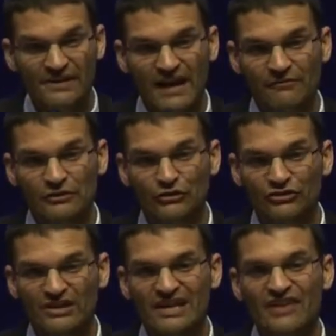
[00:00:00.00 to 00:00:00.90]
in
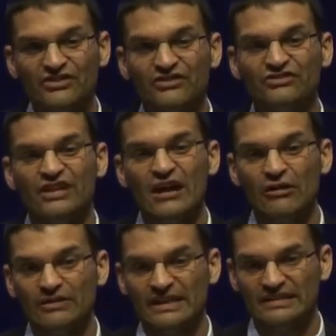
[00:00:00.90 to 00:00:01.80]
evolution
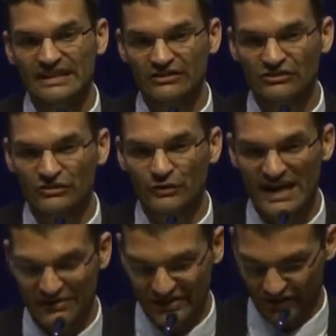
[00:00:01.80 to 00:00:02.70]
necessarily leads to
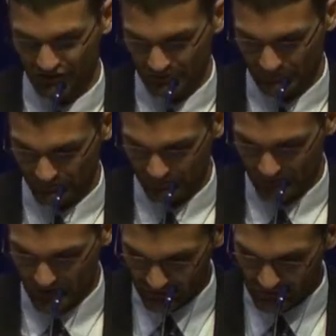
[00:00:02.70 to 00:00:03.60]
atheism.
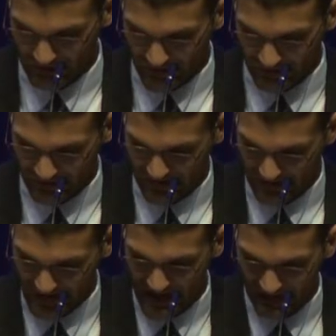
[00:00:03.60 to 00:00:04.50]
So is that, is that the
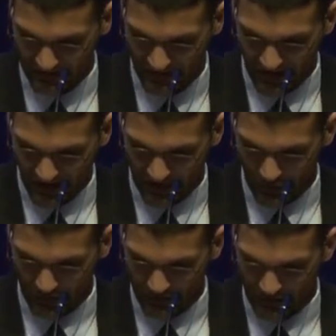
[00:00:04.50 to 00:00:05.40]
case? You know,
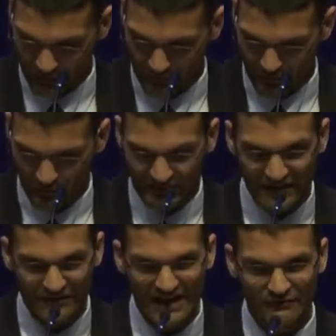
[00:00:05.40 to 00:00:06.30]
is, does
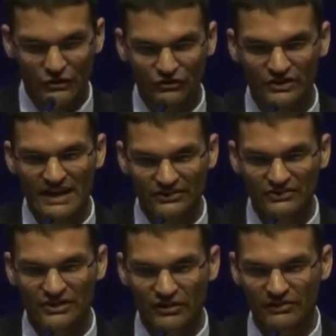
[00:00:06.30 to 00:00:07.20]
belief in evolution
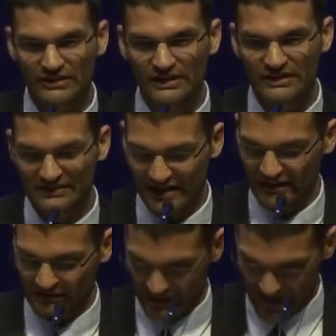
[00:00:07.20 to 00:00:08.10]
necessarily
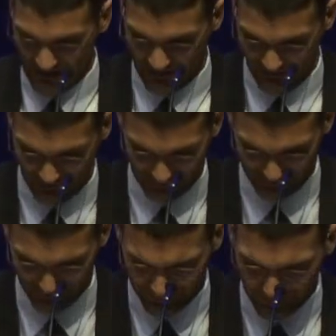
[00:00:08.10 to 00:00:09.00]
entail atheism?
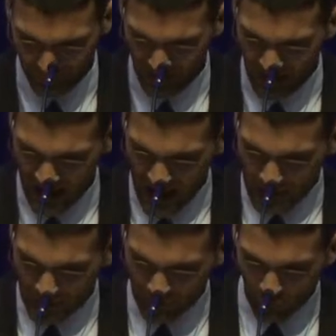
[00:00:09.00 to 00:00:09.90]

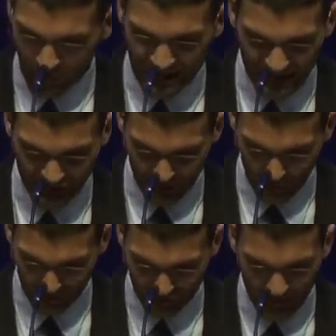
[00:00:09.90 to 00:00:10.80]
Before we can answer that
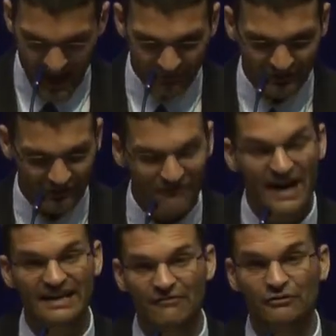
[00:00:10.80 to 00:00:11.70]
question, we have to
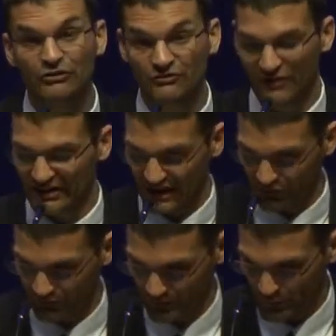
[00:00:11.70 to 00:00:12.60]
define evolution very
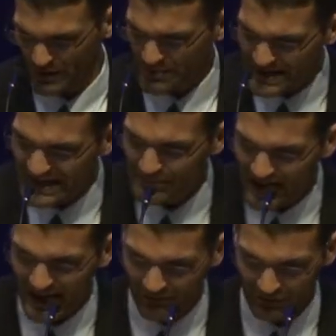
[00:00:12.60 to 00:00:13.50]
carefully. What do we mean
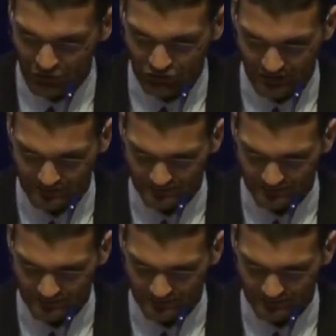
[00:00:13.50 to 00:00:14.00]
by evolution?